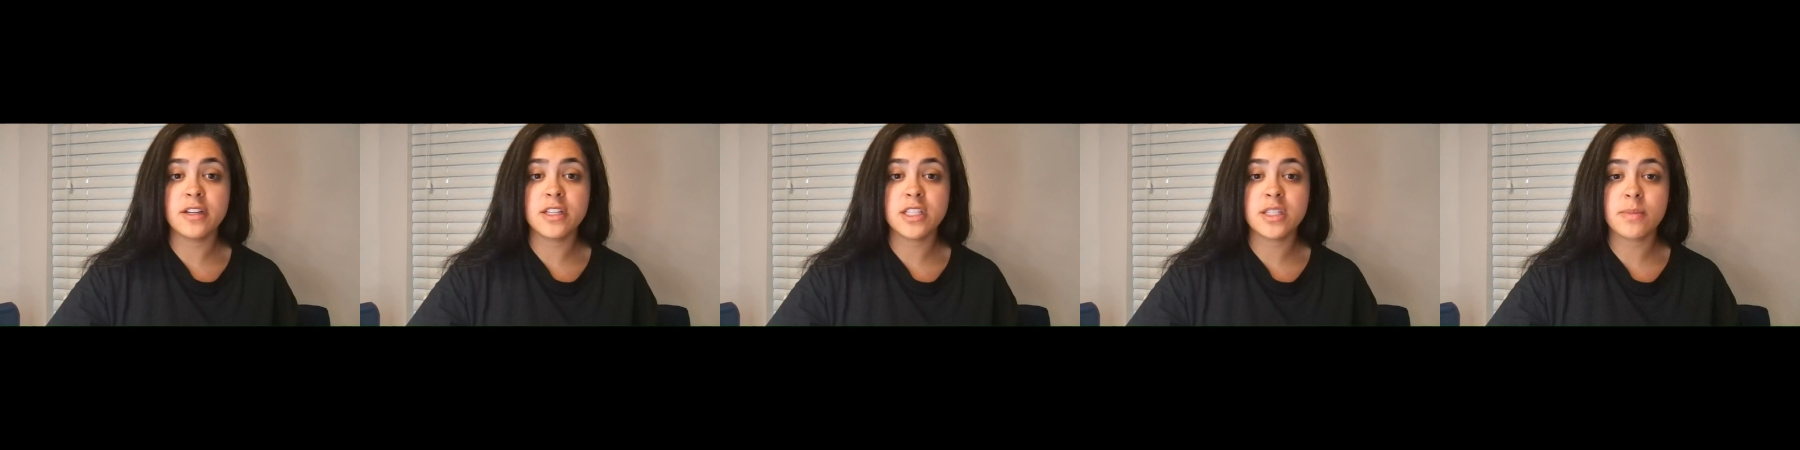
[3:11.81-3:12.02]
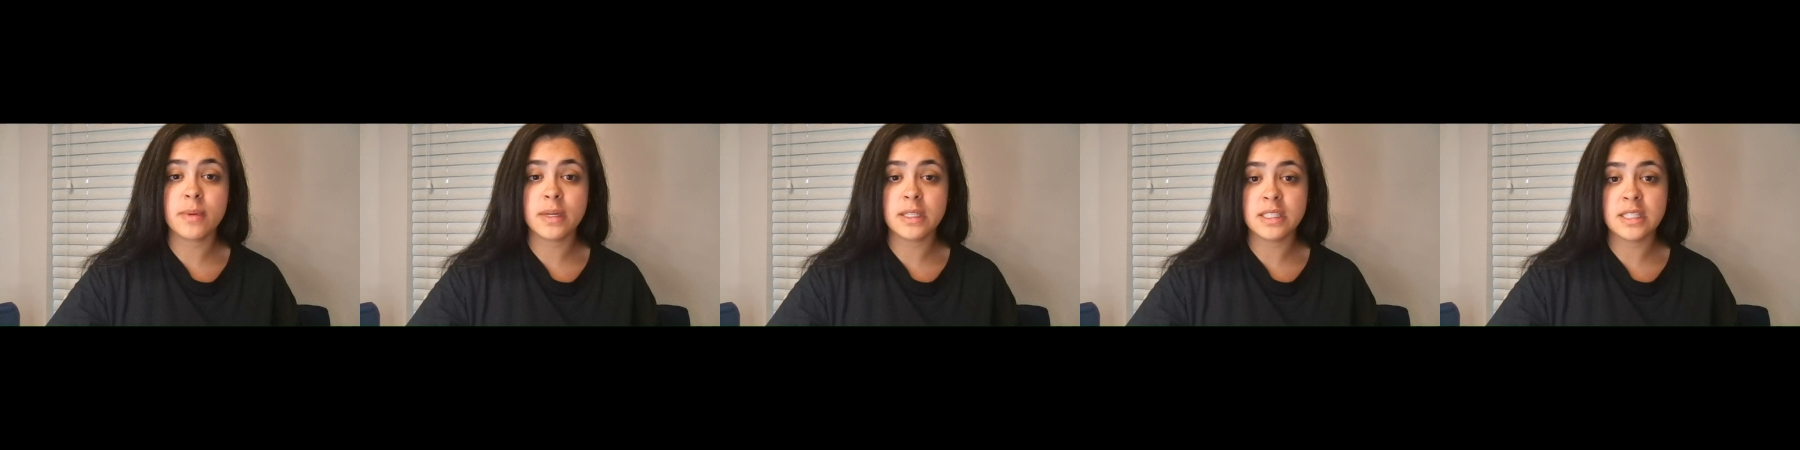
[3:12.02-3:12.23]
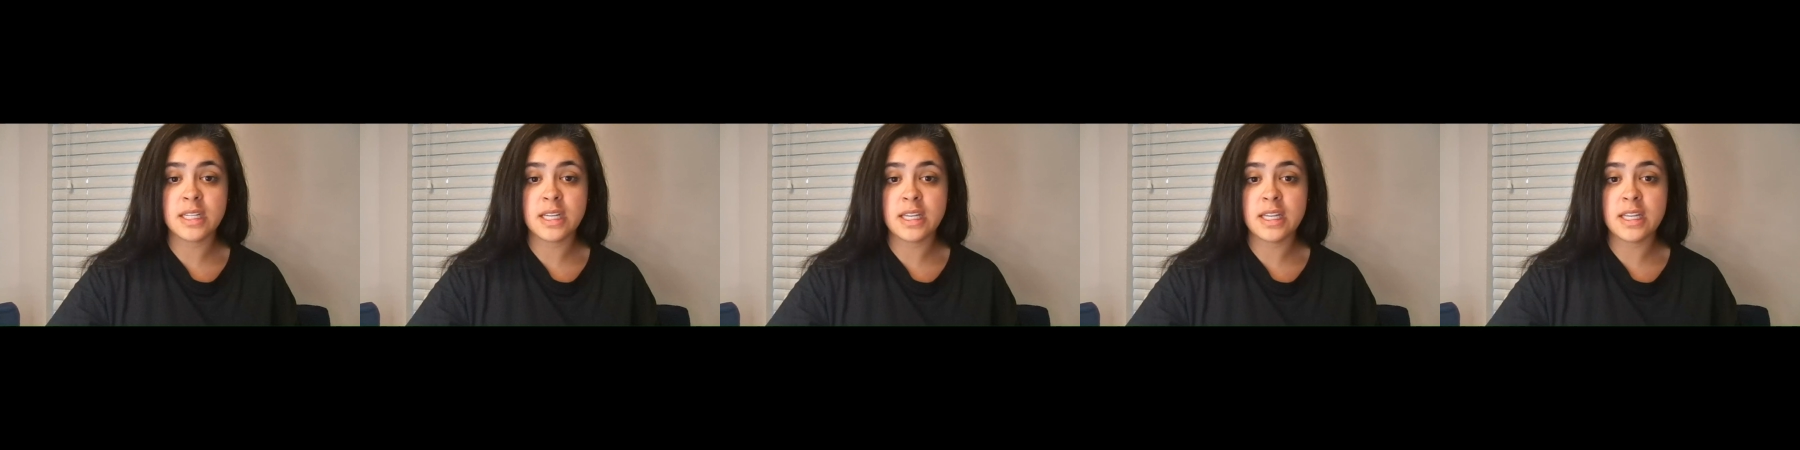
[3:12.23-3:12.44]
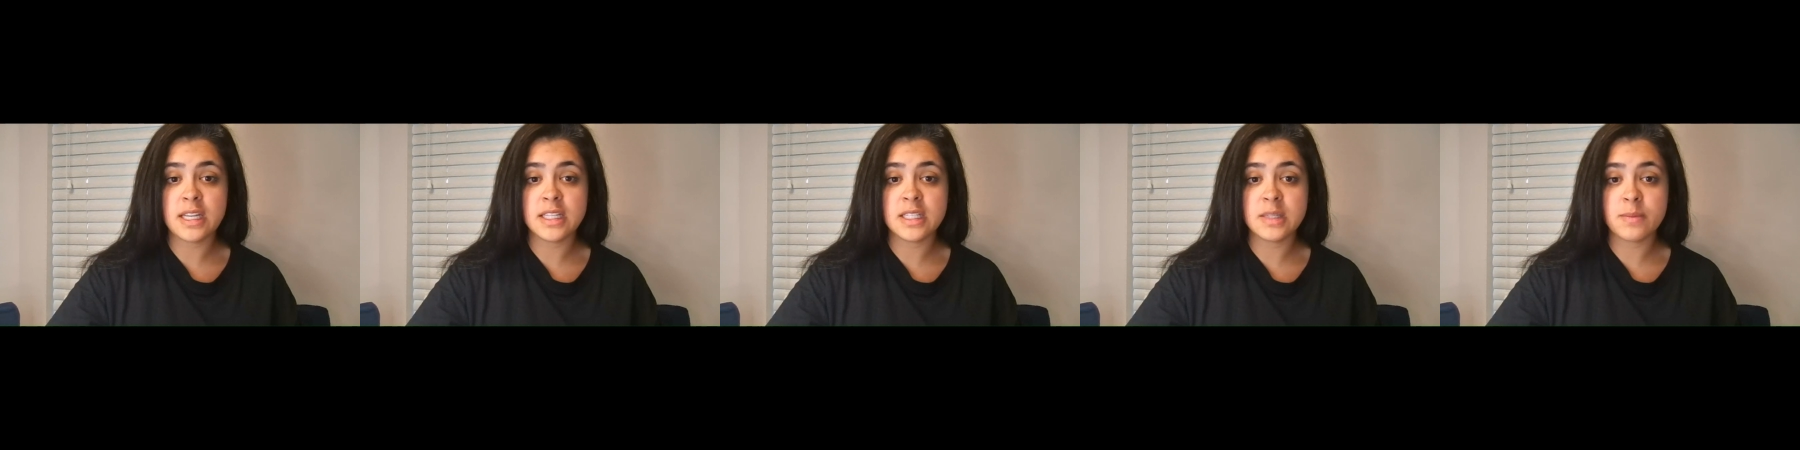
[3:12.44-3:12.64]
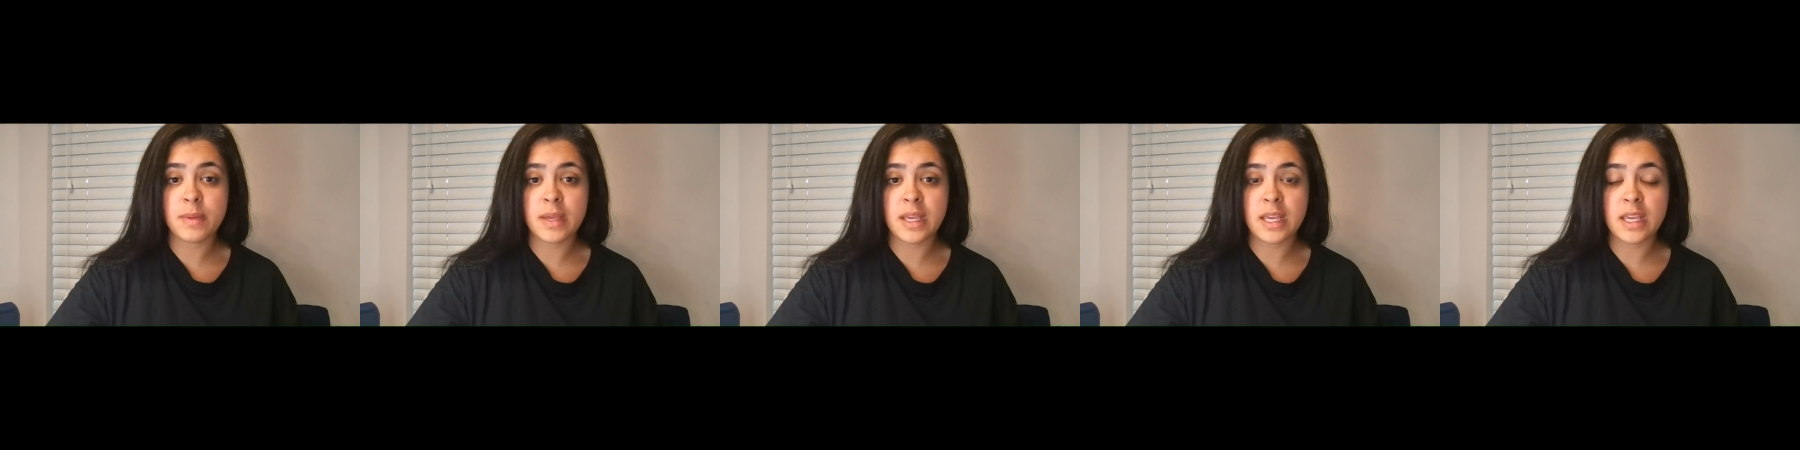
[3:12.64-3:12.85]

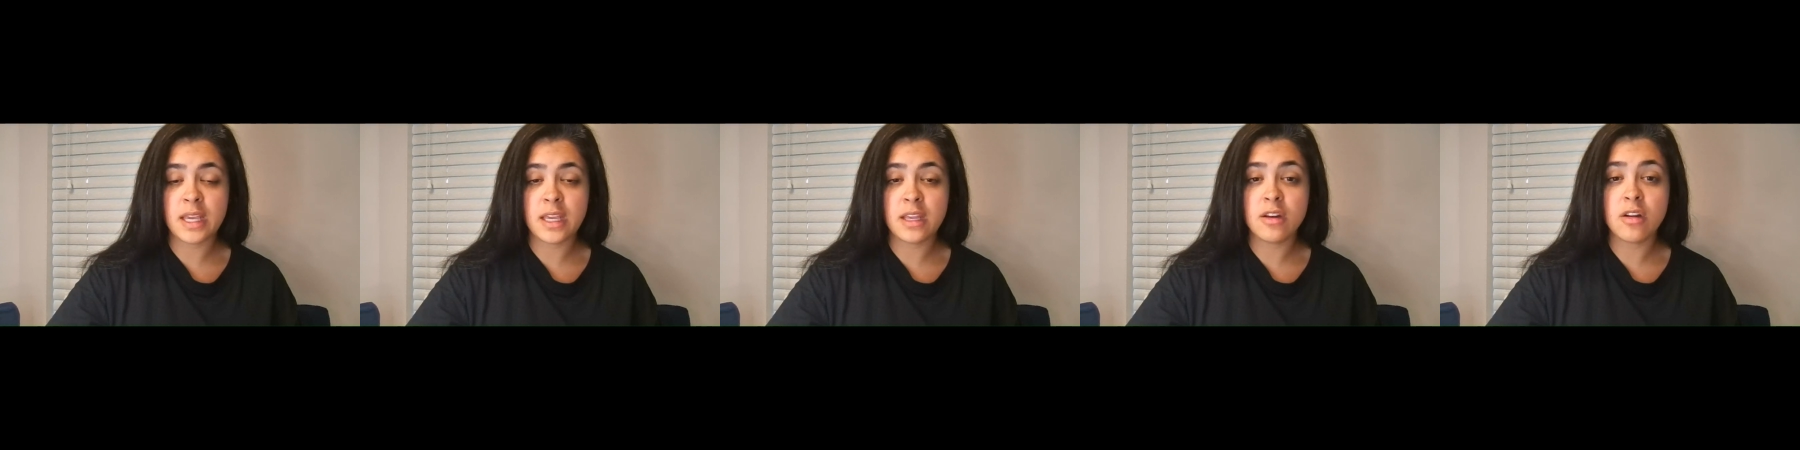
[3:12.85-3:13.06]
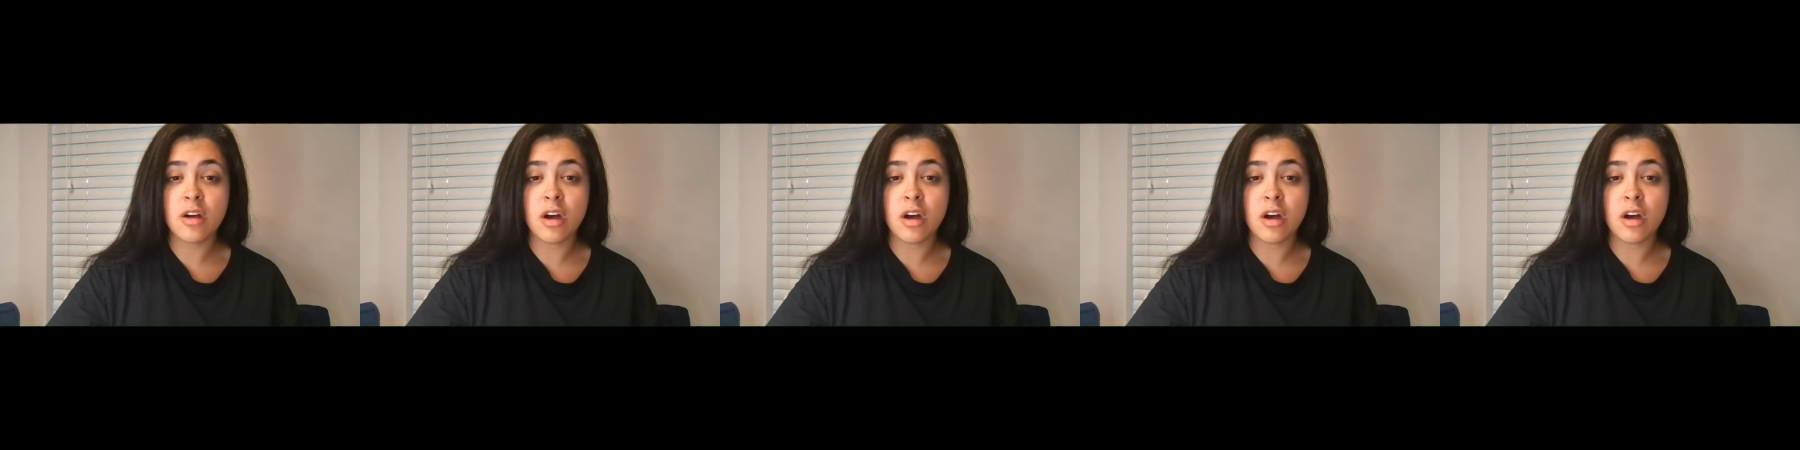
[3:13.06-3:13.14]
spontaneous pain,